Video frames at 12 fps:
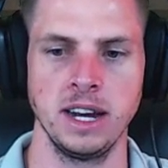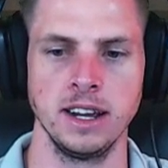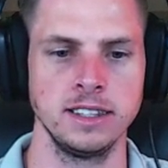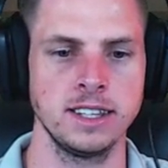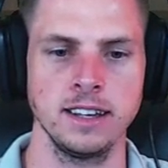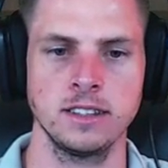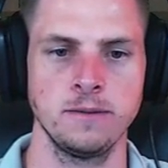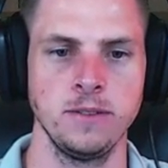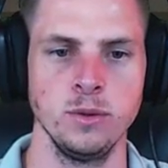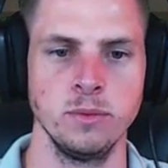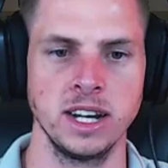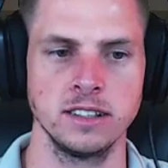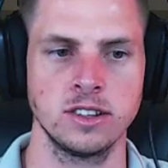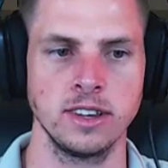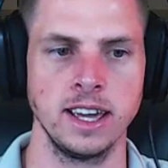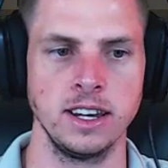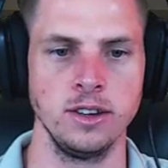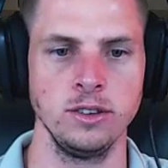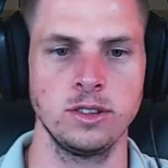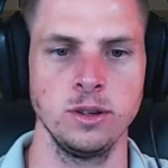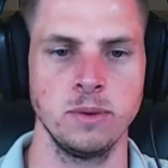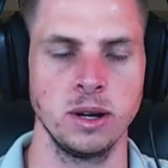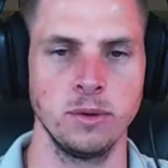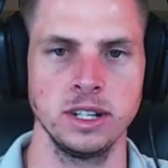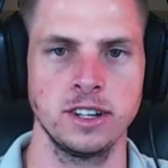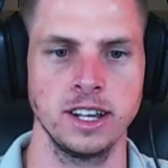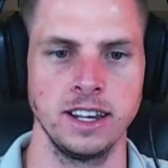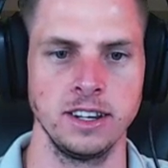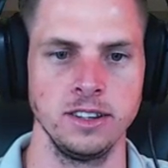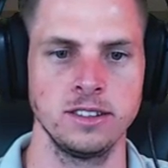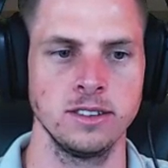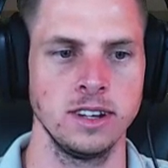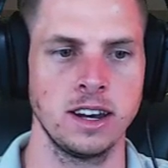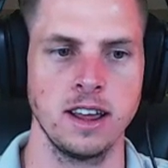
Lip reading: It takes a few minutes to get used to, but once you get used to it,